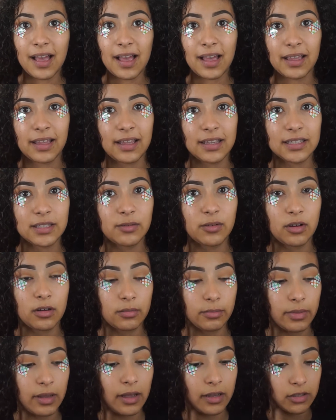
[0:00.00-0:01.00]
Hi guys, and
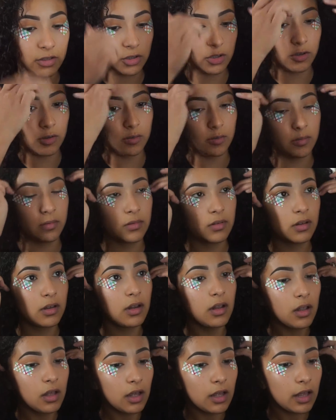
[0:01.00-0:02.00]
welcome back. So
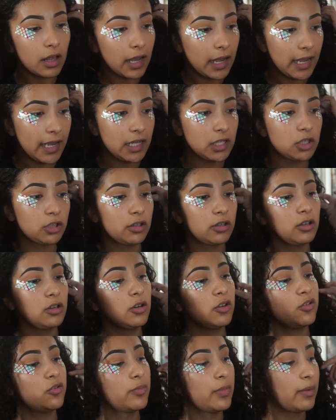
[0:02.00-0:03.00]
I had
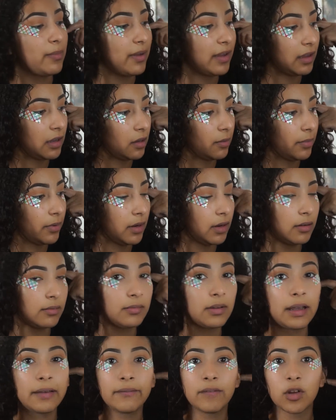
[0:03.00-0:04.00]
started doing my makeup, but
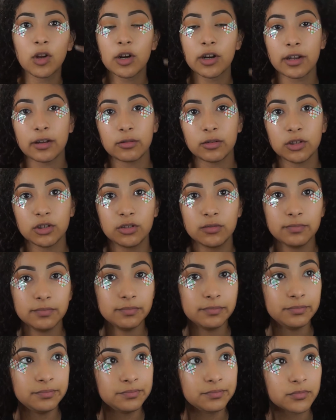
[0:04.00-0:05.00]
I figured I would
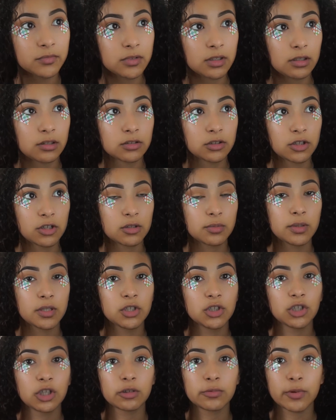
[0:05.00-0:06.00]
excuse
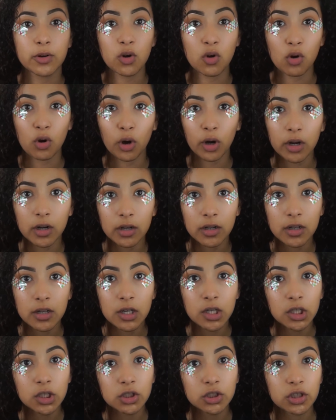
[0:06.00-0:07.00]
me, just record
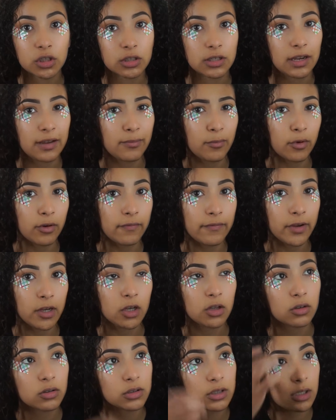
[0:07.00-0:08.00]
just to have more
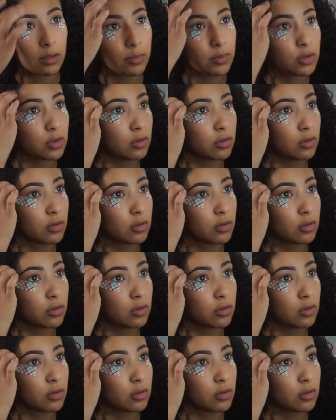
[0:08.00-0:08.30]
videos up.